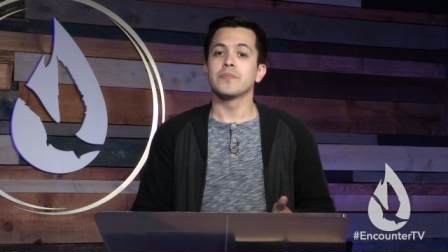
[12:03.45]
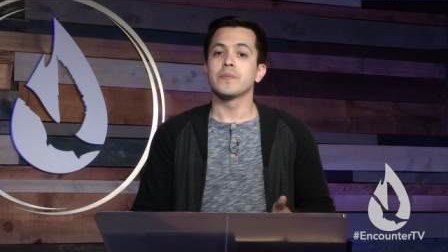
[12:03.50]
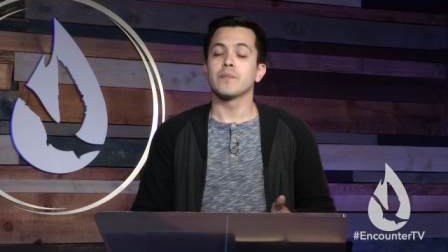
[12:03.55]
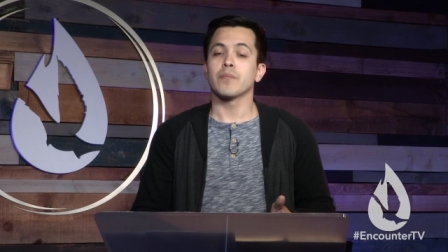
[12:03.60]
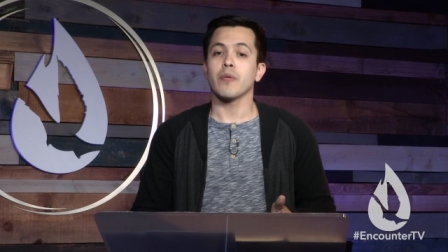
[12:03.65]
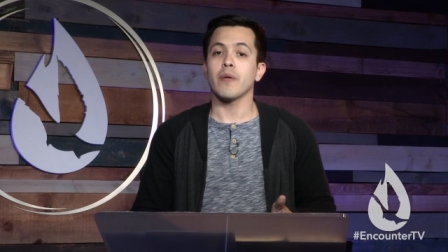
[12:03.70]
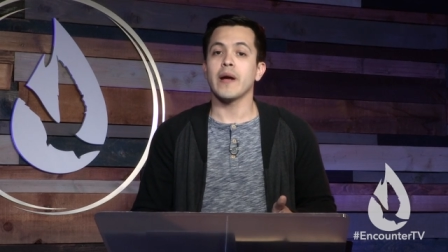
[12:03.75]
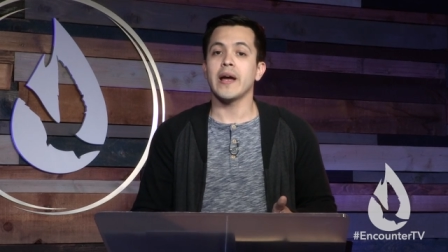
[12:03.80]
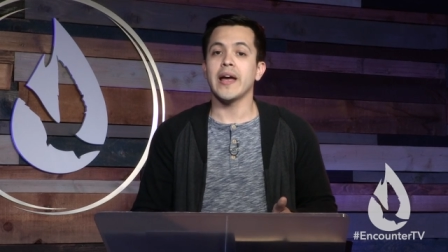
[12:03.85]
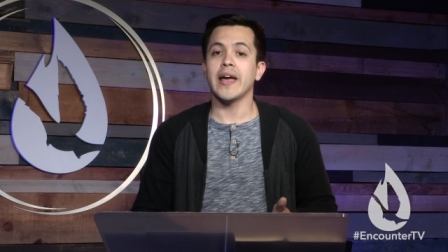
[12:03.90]

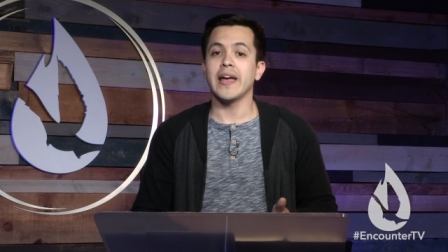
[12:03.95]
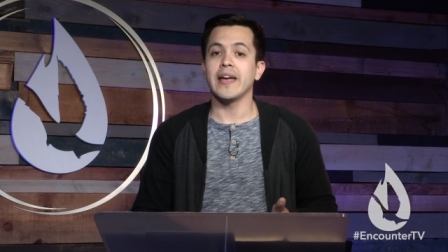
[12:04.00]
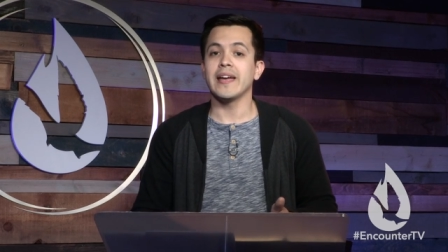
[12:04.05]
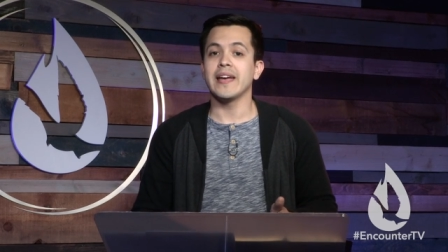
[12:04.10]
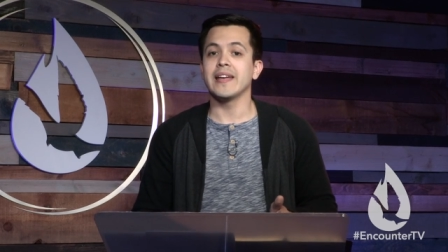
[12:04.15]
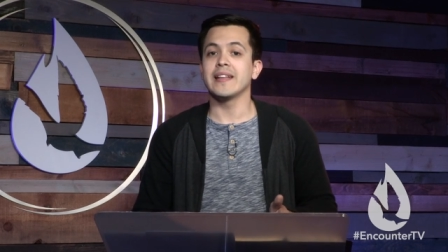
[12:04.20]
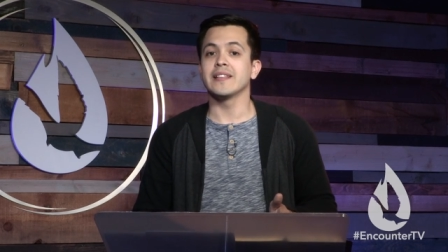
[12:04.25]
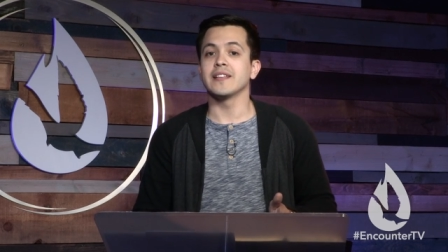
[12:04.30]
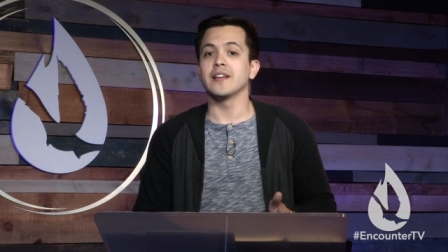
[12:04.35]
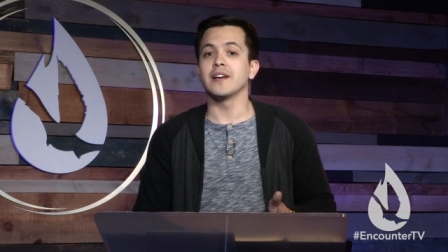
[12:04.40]
pray
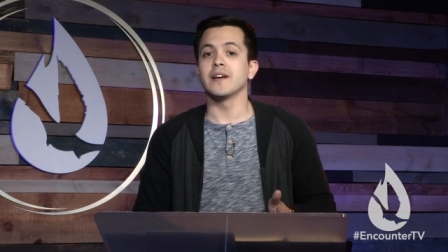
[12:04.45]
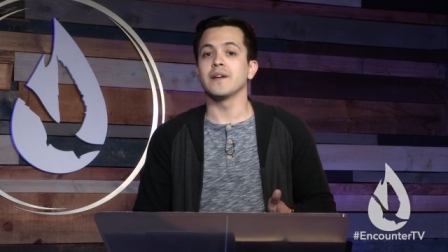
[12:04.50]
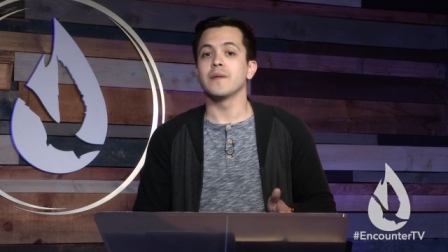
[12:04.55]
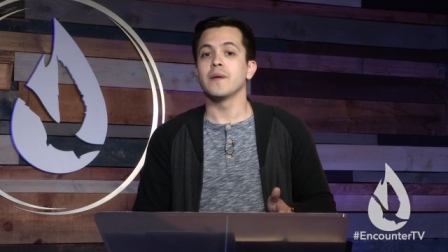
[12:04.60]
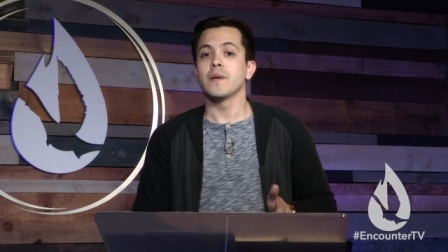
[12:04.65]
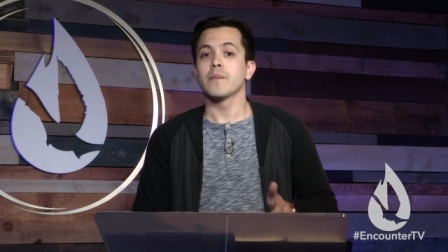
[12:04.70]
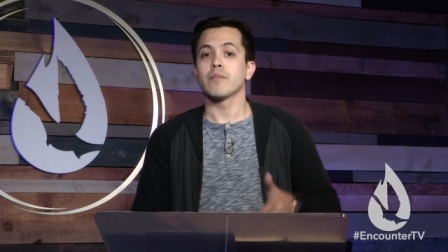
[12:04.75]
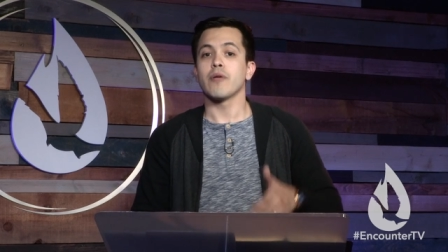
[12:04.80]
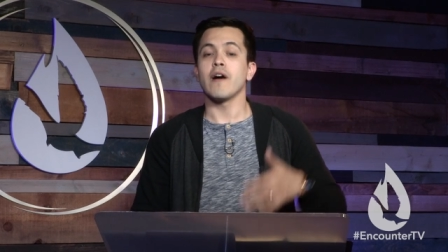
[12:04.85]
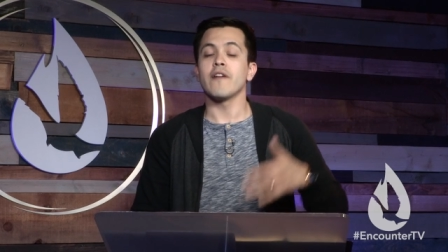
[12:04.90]
in the
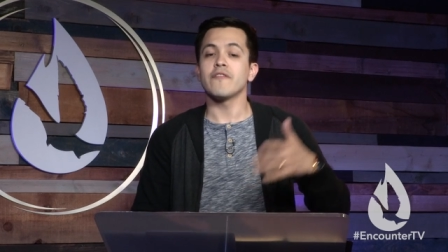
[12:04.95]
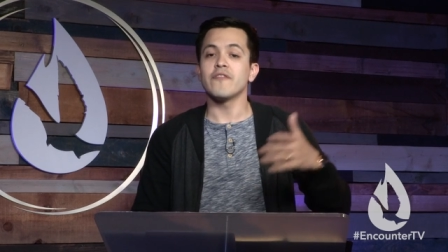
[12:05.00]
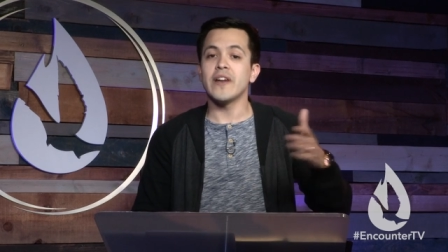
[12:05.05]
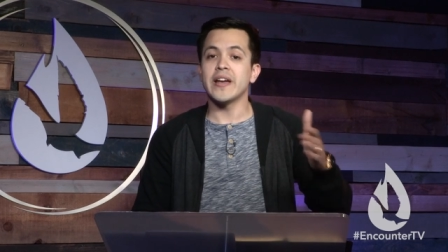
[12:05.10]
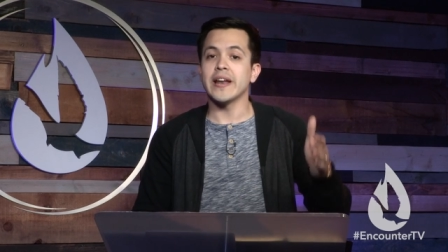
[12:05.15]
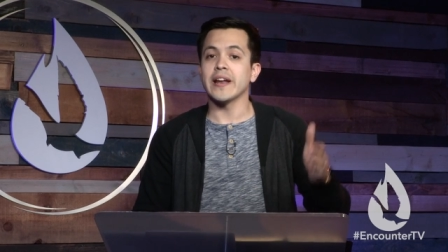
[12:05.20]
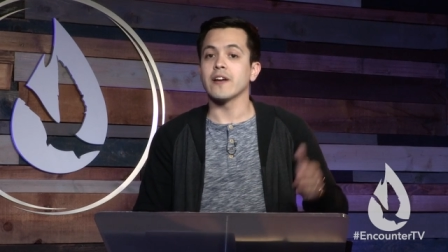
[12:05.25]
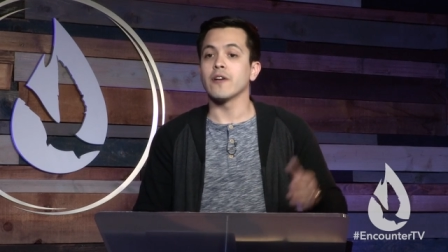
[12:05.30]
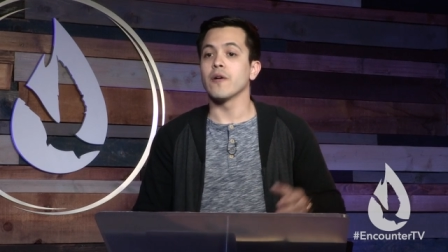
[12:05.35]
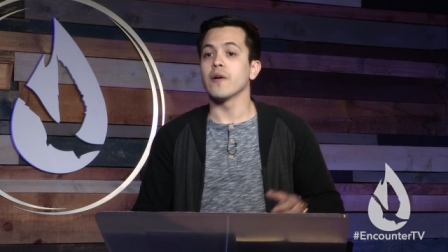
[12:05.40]
prophetic,